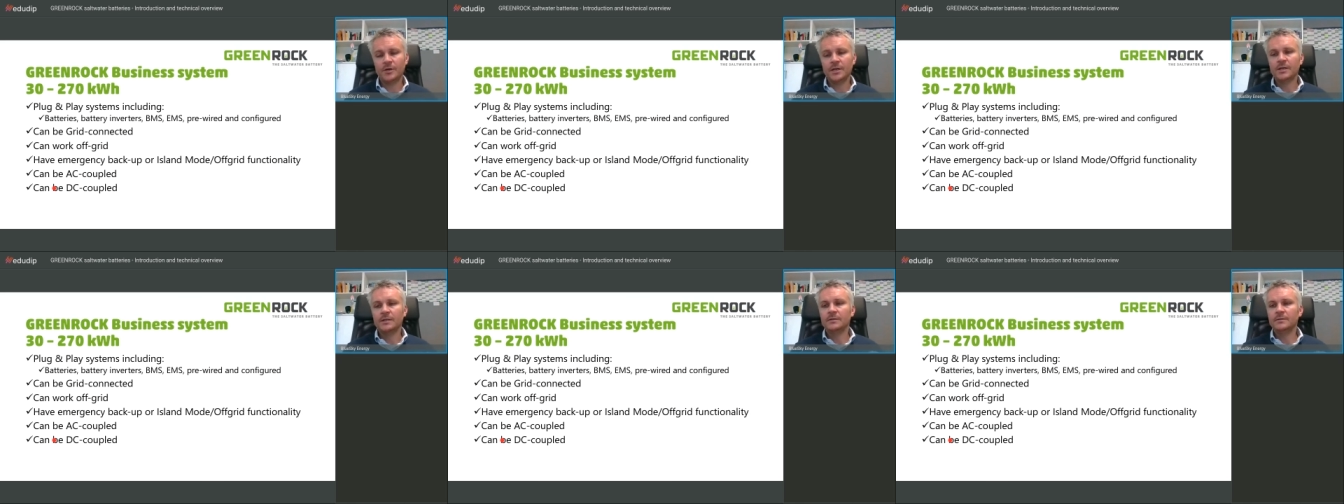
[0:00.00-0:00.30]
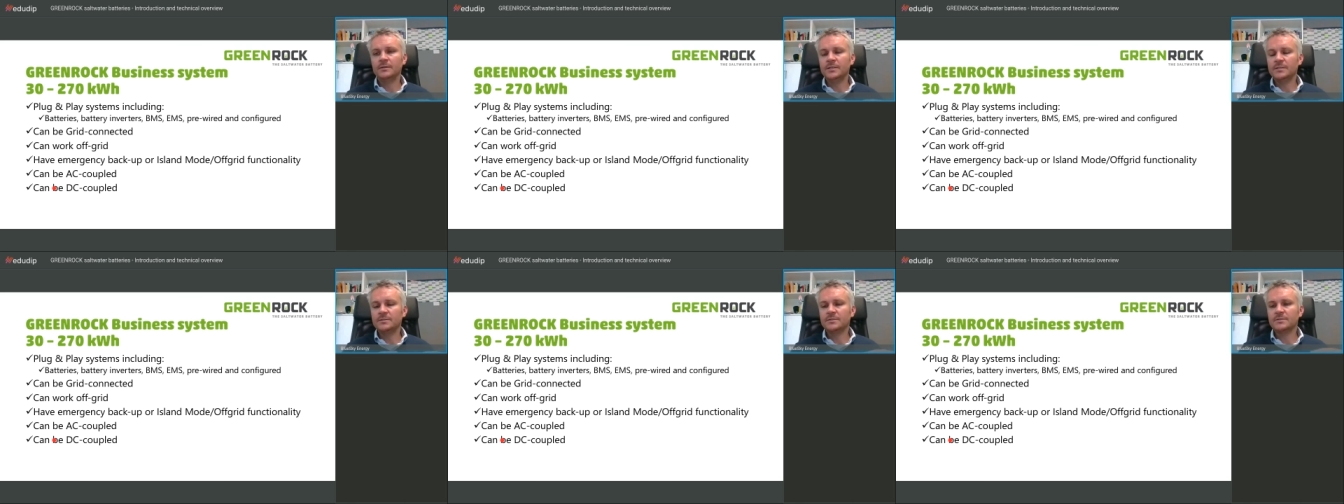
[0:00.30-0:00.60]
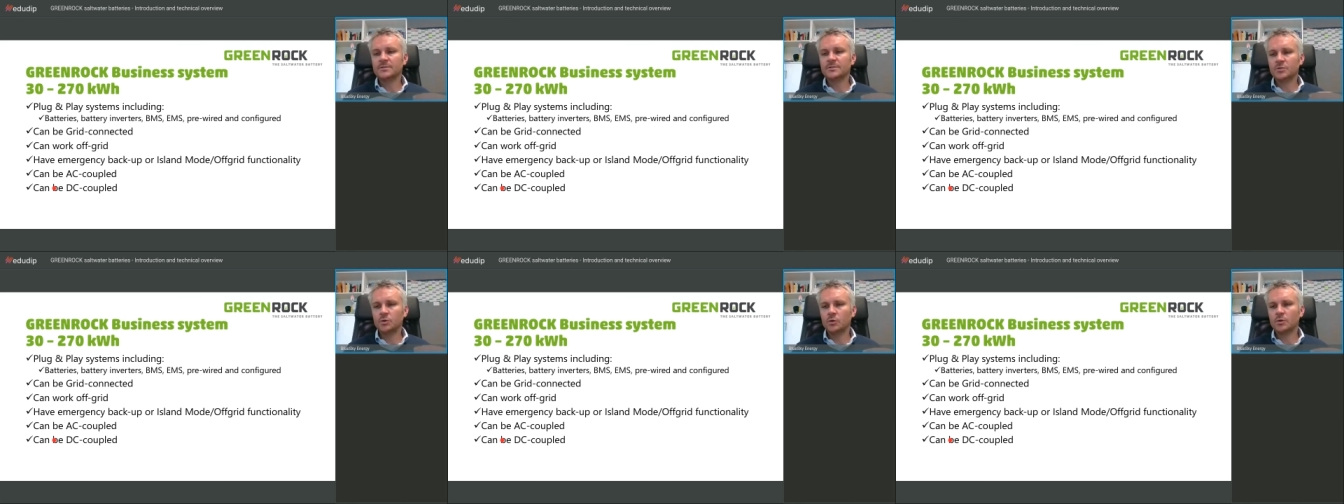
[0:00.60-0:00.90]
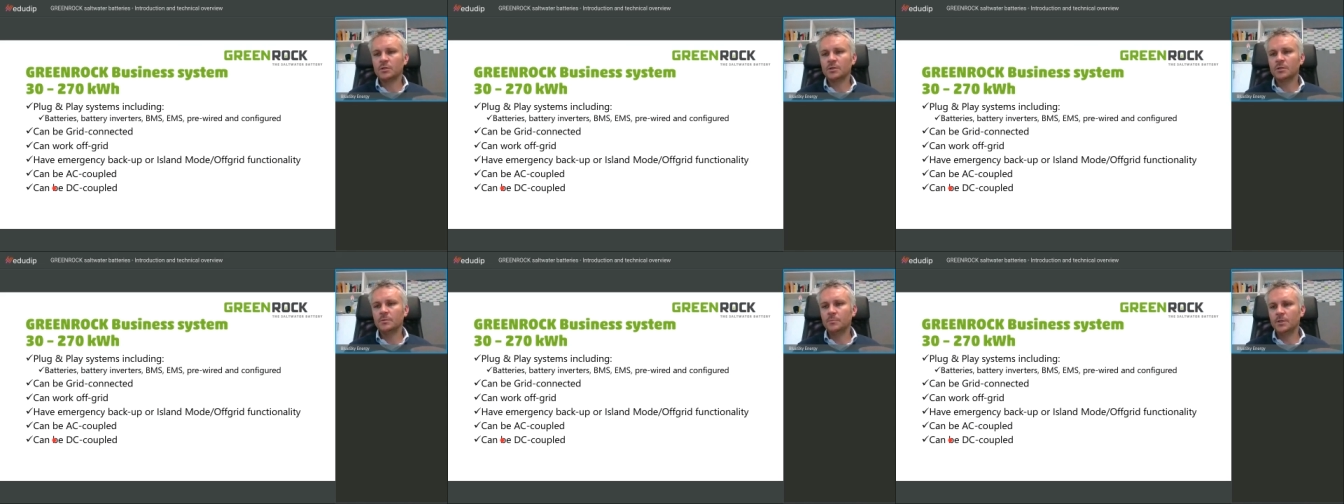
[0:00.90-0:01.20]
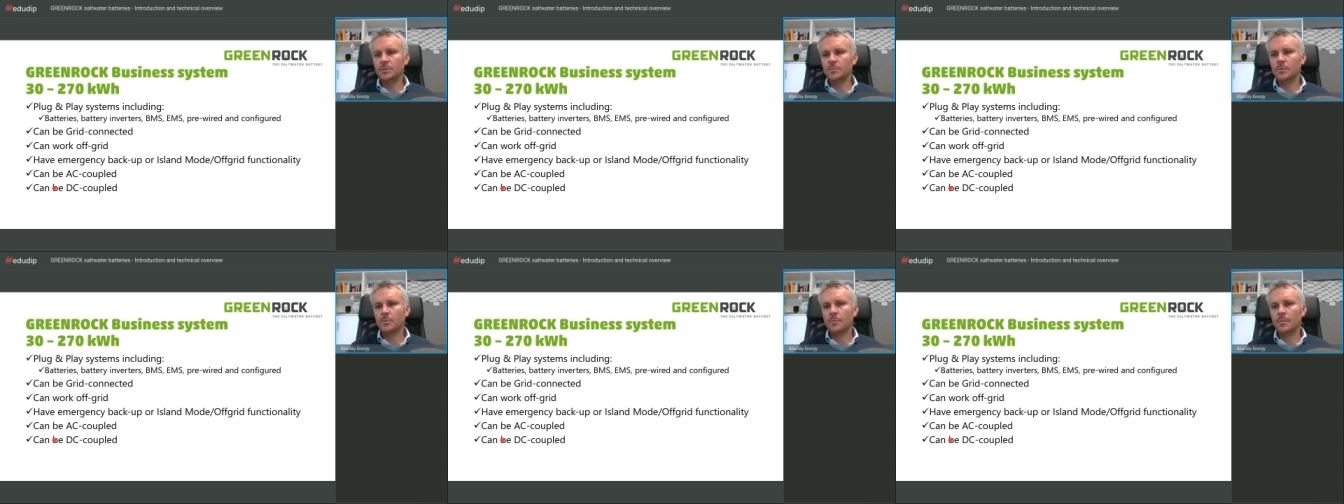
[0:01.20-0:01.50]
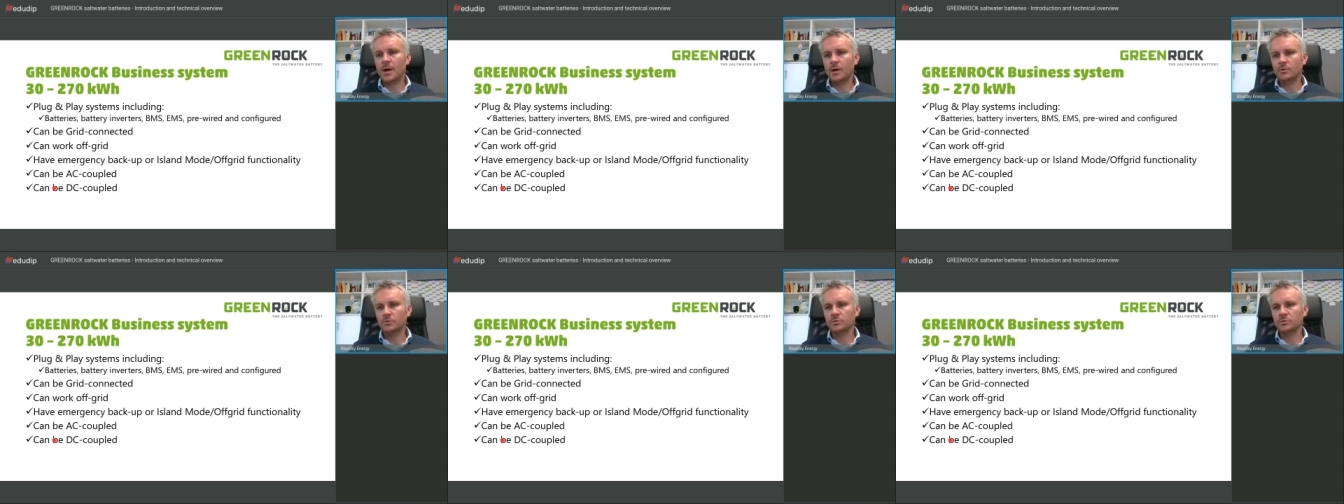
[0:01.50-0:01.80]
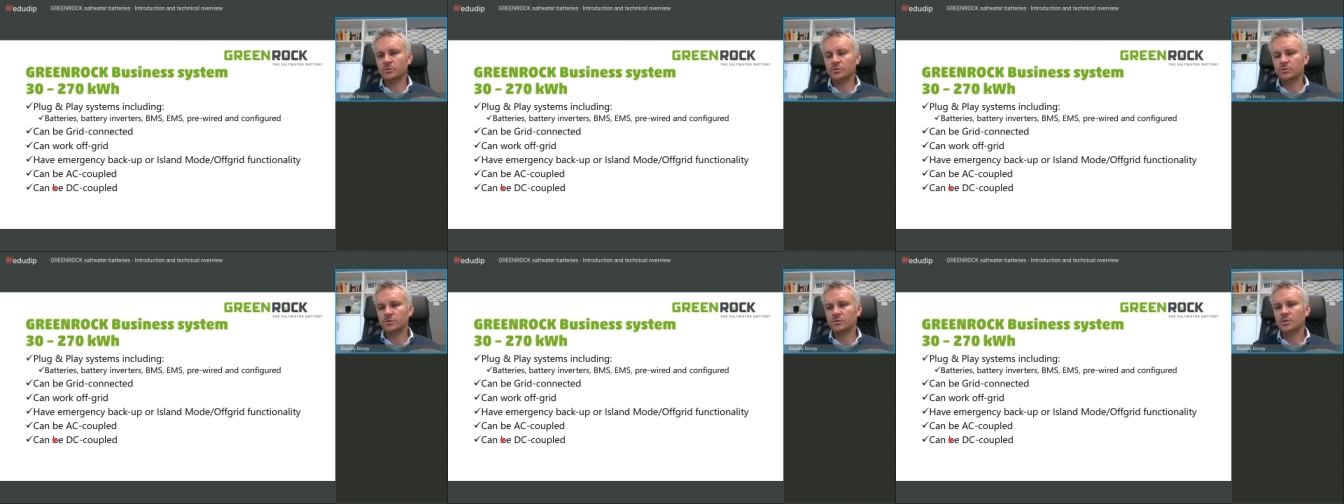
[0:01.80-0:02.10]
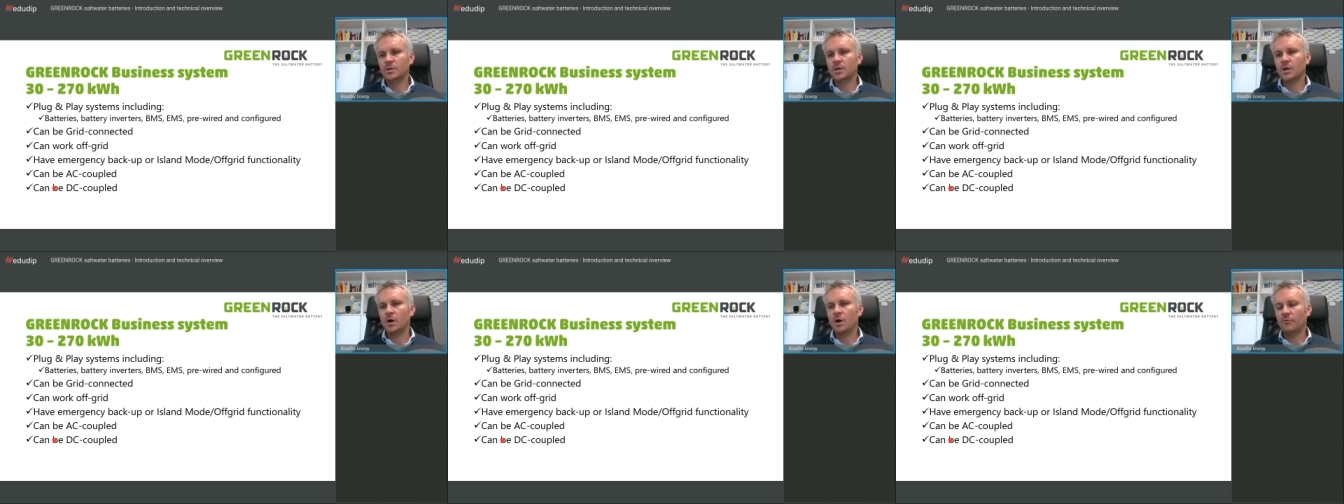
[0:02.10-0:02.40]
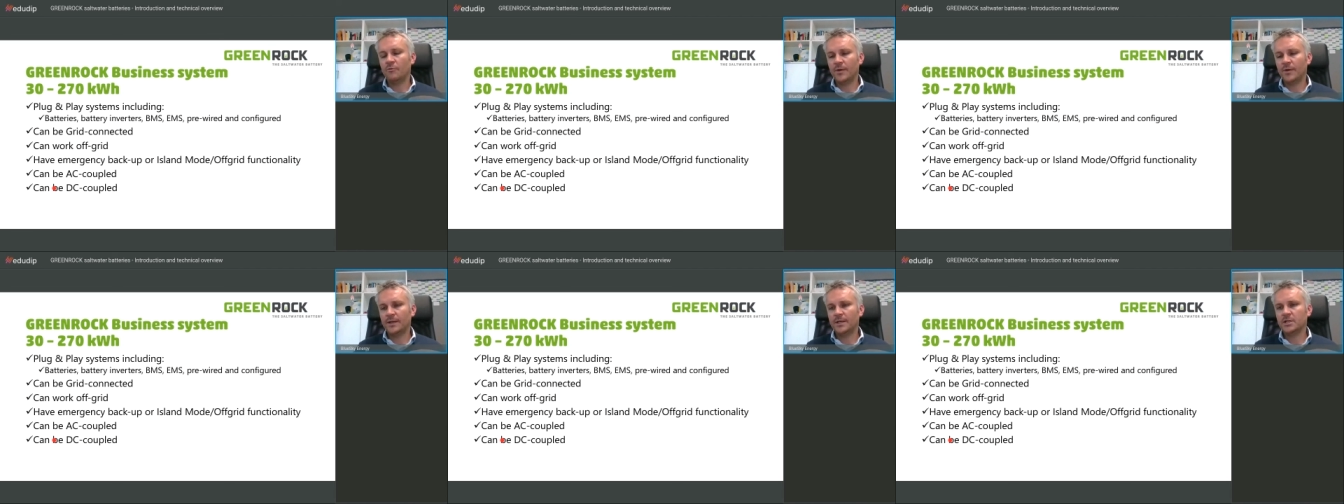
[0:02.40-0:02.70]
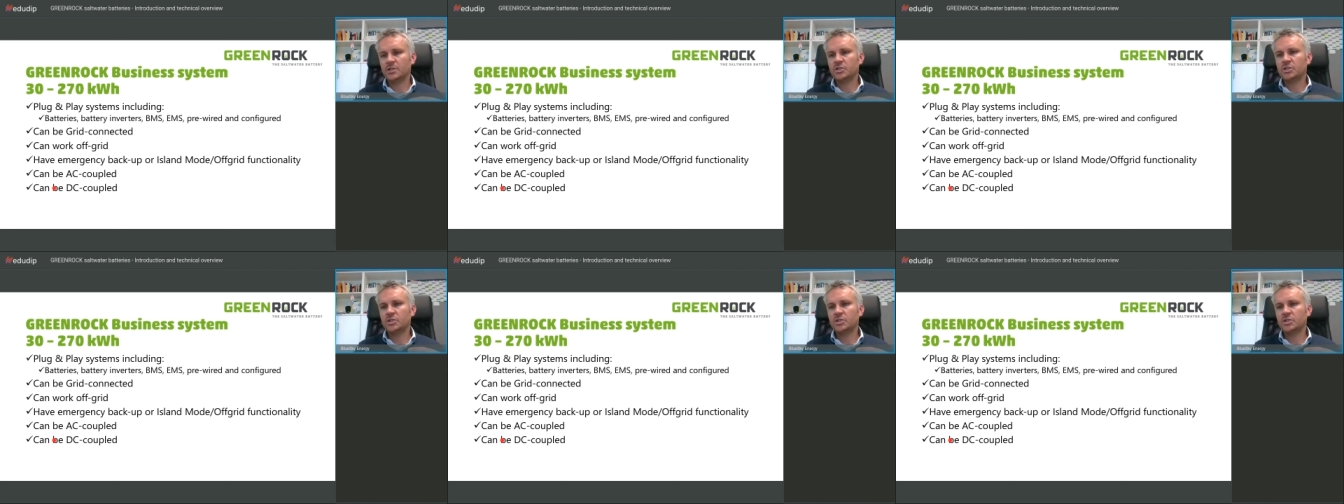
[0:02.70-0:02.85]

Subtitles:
of energy that the whole thing keeps going.